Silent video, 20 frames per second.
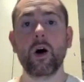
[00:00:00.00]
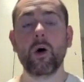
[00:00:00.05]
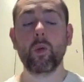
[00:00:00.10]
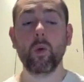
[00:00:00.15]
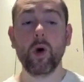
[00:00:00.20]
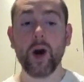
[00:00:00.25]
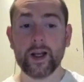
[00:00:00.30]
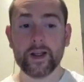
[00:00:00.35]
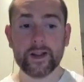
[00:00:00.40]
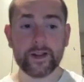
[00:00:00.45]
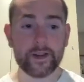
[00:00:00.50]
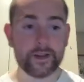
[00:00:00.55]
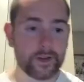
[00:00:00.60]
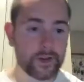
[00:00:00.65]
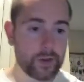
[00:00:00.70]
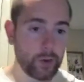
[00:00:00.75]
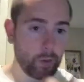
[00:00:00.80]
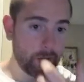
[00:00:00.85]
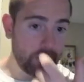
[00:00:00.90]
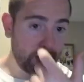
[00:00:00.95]
What is
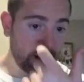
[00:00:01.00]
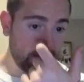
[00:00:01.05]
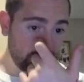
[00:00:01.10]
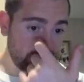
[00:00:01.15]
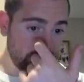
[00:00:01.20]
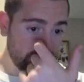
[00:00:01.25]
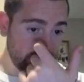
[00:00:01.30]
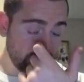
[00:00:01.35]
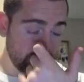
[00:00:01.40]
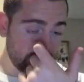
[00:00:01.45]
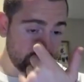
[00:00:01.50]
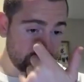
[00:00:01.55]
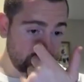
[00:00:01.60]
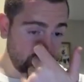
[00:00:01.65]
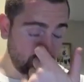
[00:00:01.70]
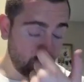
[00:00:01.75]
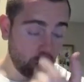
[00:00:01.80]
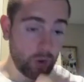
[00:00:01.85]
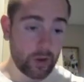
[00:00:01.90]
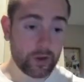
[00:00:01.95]
going on, guys,
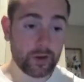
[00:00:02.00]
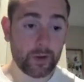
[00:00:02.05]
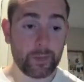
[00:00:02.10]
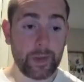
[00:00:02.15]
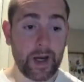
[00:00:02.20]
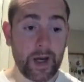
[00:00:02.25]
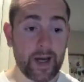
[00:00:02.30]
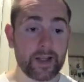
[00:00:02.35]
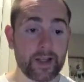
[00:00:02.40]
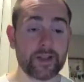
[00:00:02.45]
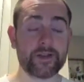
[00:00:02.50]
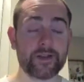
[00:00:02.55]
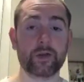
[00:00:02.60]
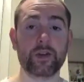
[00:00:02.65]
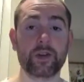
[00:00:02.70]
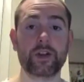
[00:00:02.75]
and welcome back into